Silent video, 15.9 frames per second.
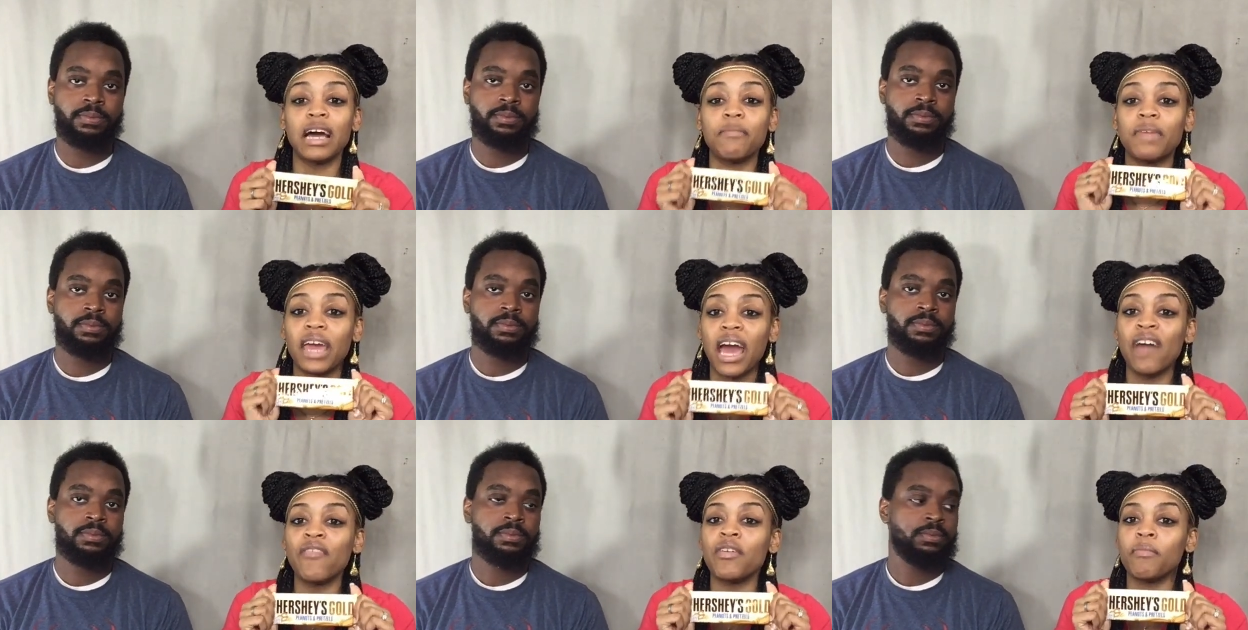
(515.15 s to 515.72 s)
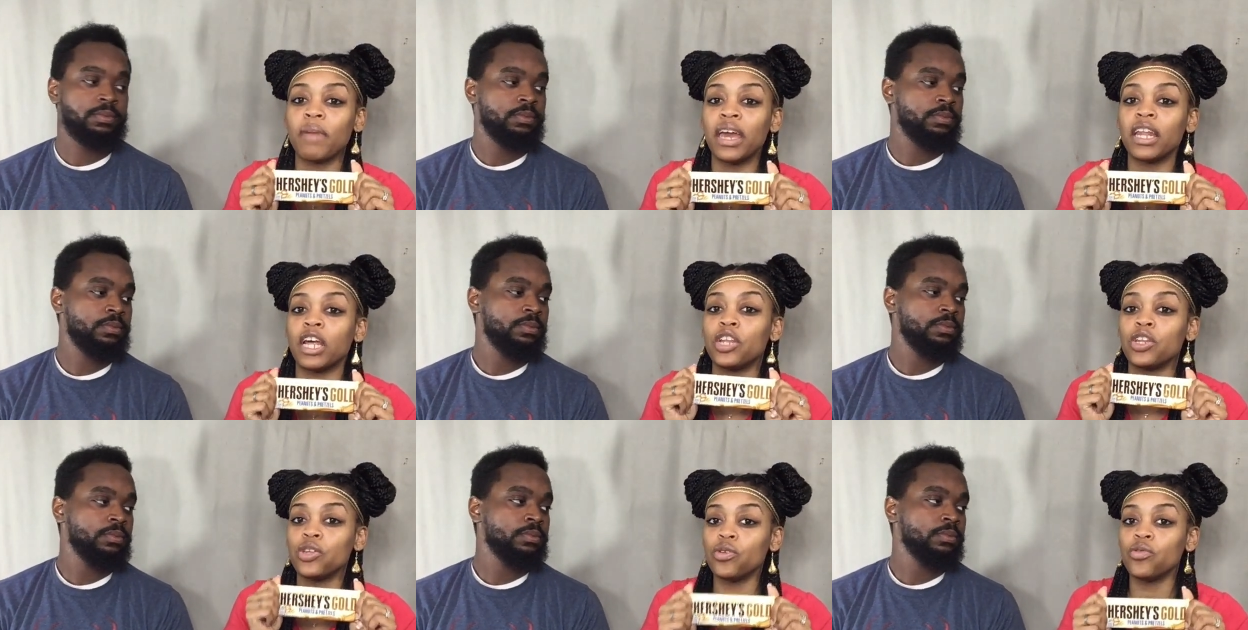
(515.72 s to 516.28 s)
Speaker 1: They haven't made a
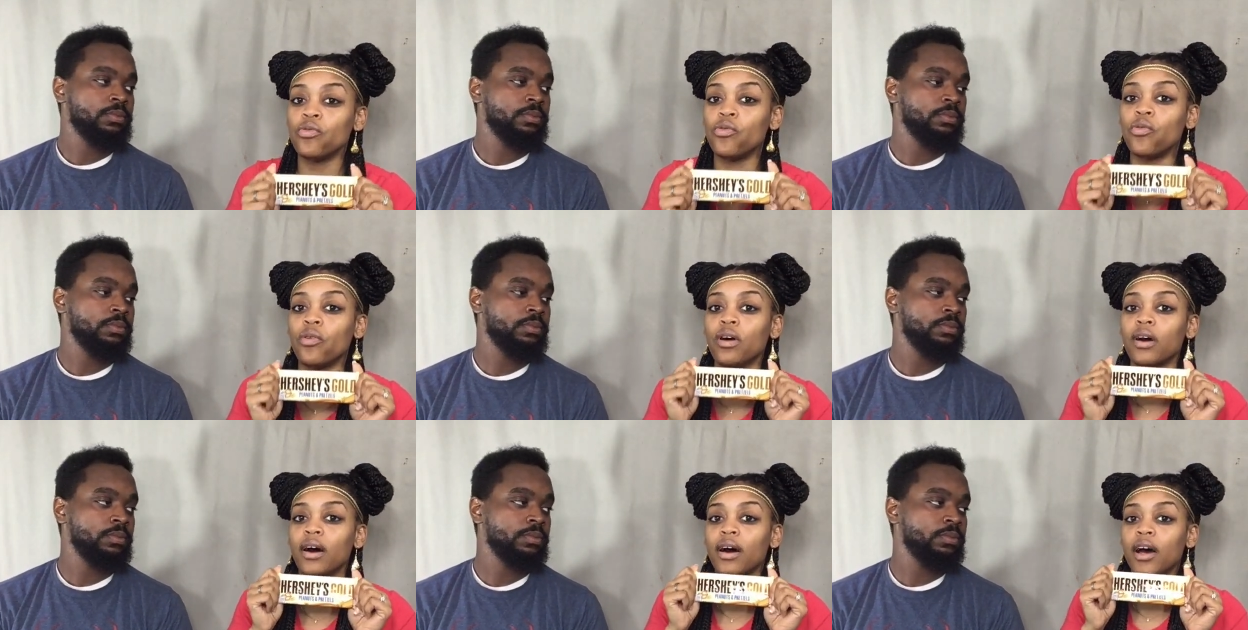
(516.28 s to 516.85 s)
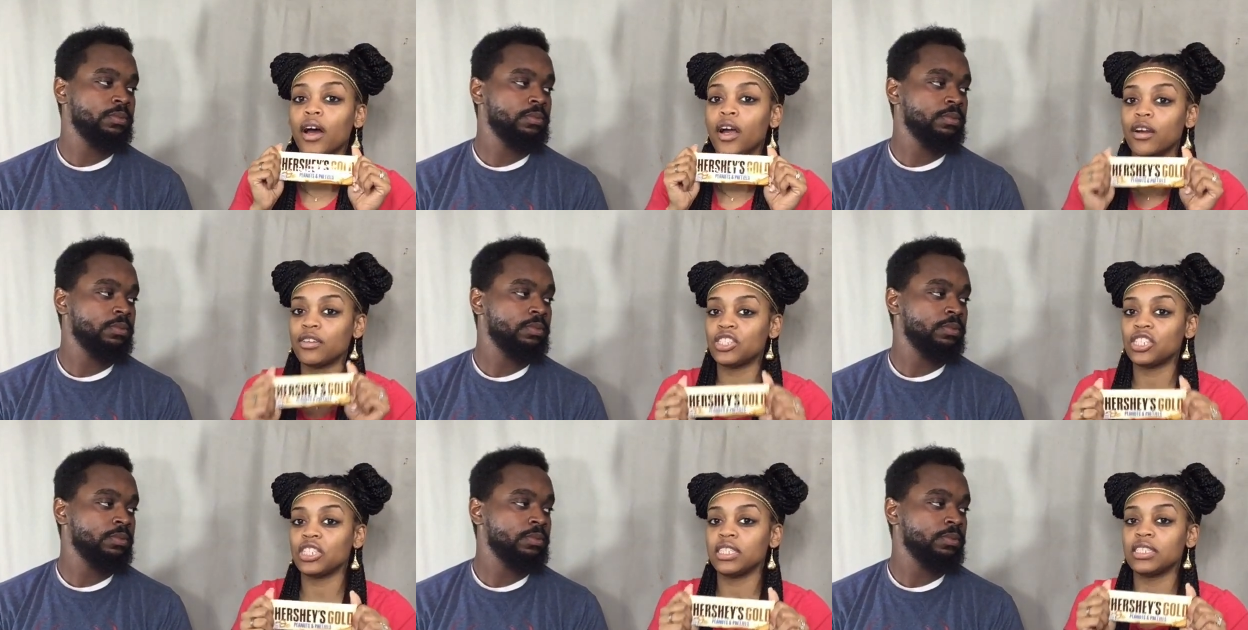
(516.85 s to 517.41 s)
new
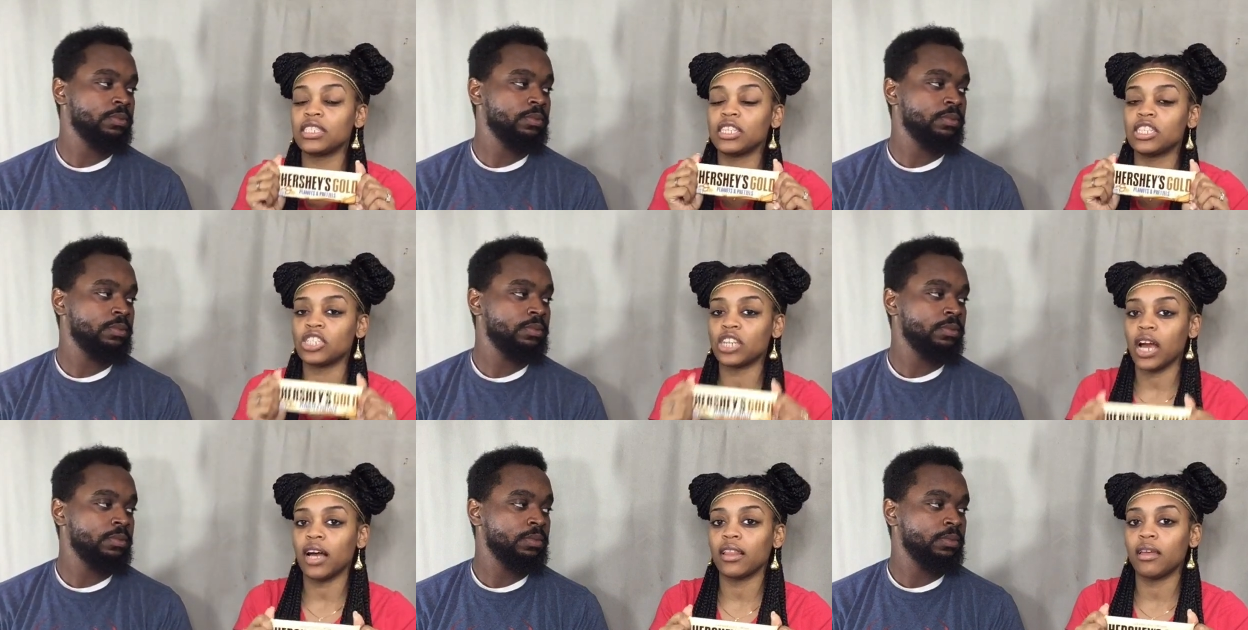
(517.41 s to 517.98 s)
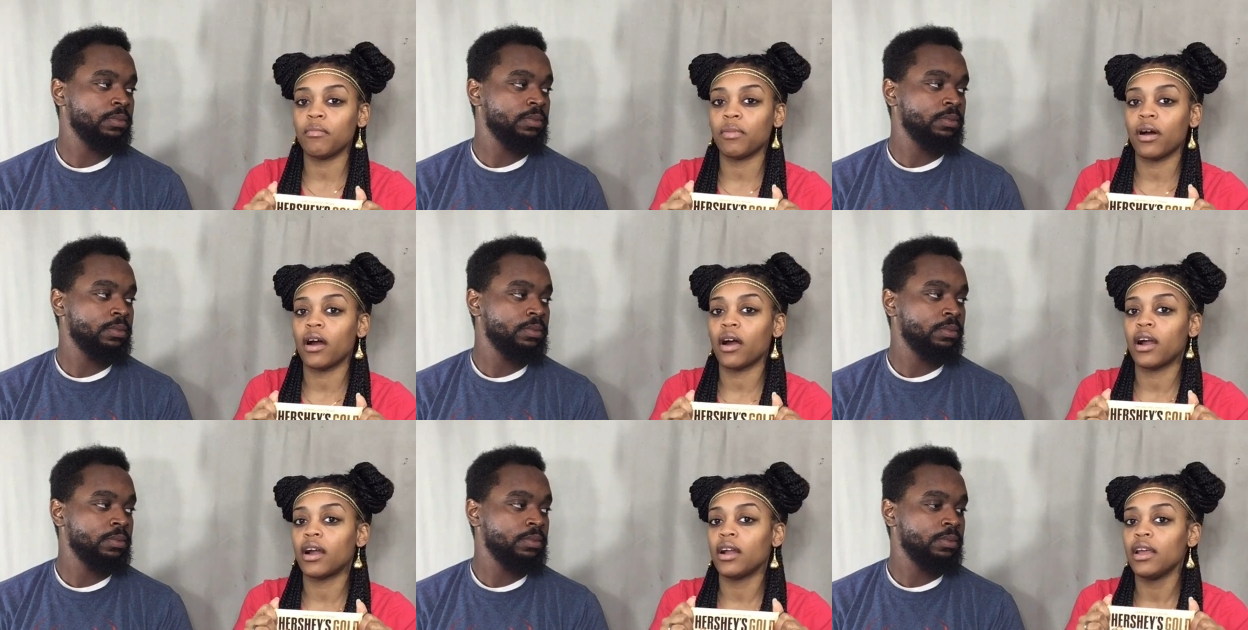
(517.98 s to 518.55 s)
Hershey's chocolate
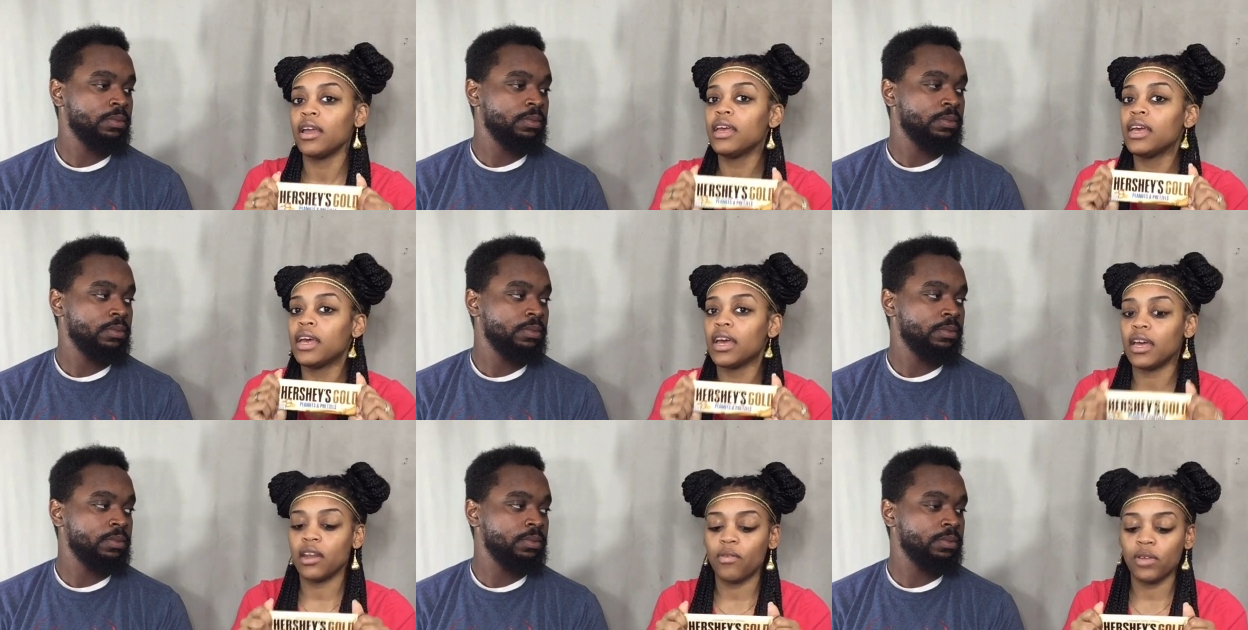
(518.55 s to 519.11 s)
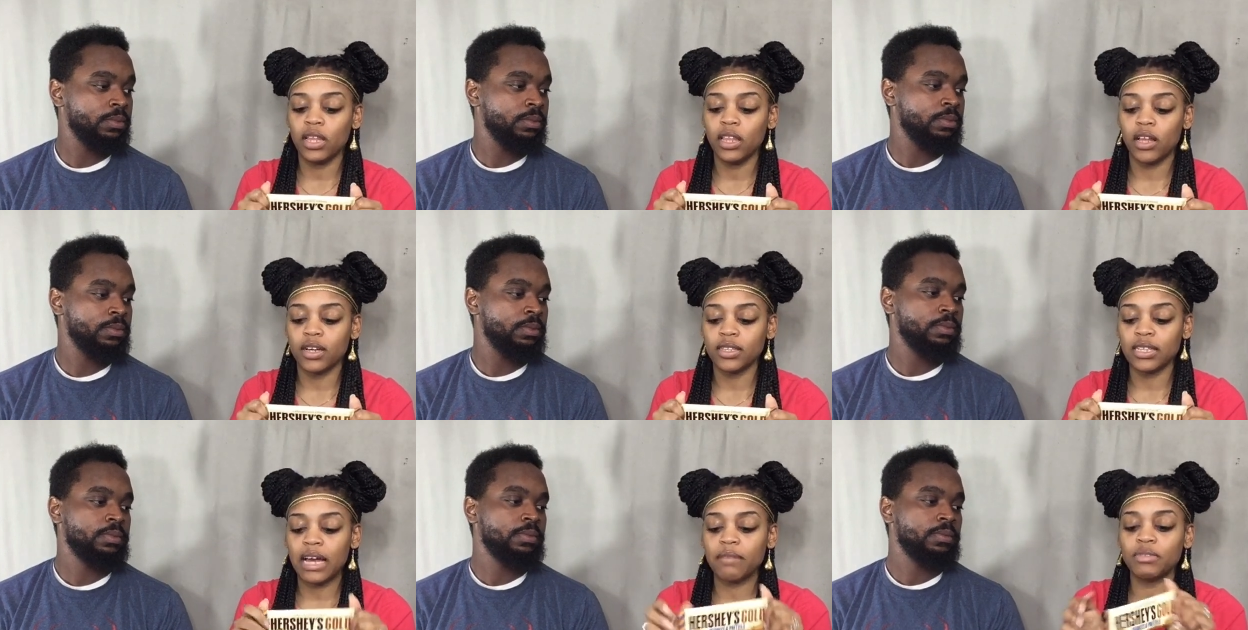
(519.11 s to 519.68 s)
bar in a really long time.